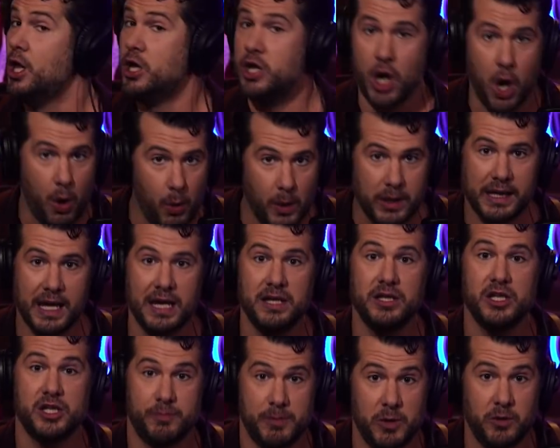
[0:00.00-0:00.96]
no one can
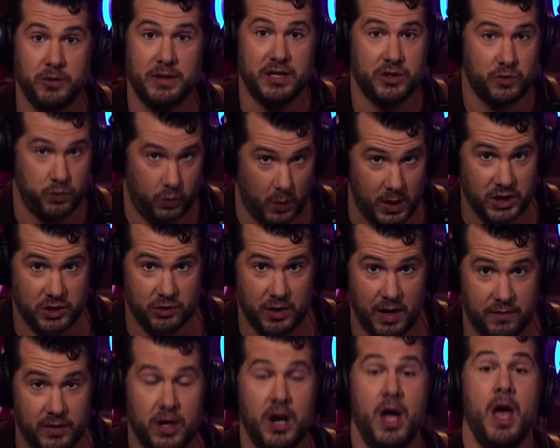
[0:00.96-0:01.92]
dispute this
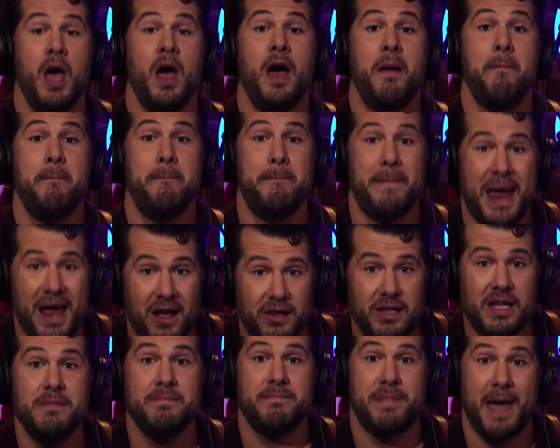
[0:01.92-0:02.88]
whatsoever,
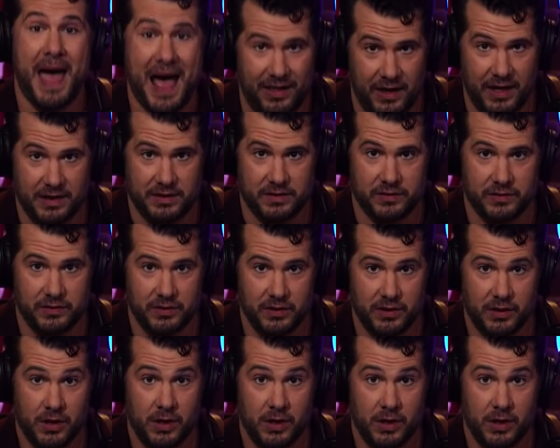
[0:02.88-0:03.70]
mail-in ballots